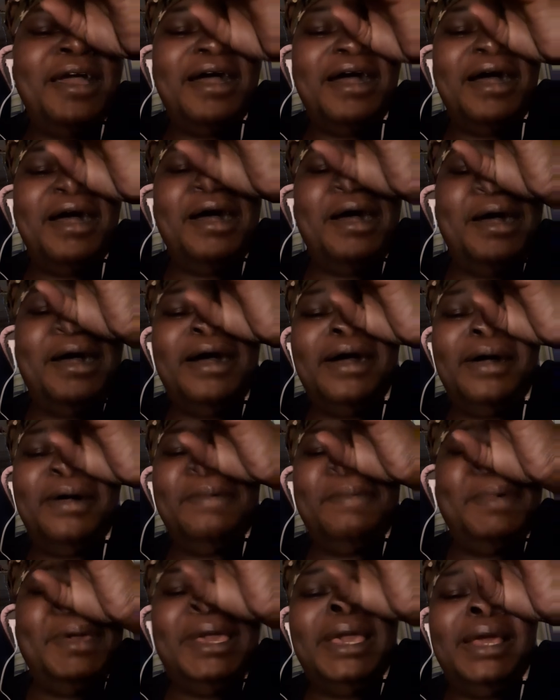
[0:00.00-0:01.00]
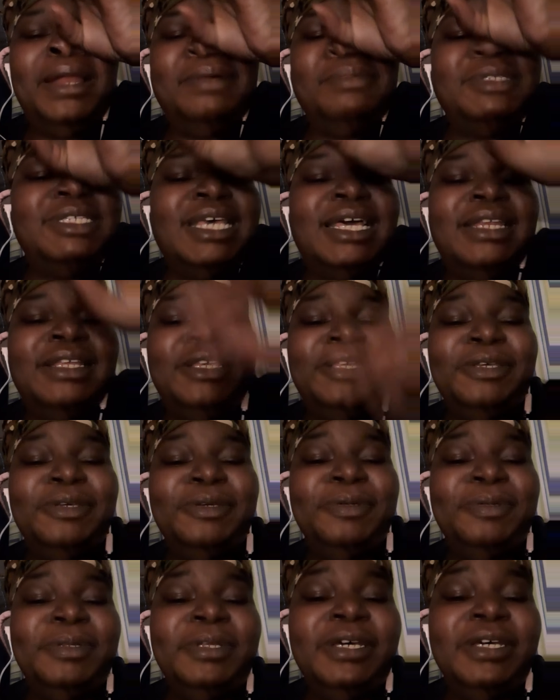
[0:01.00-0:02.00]
oh man, I'm telling
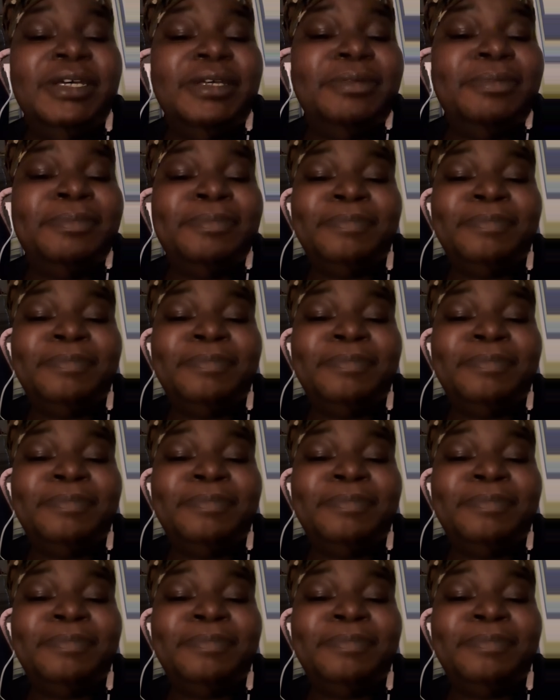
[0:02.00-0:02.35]
you, look.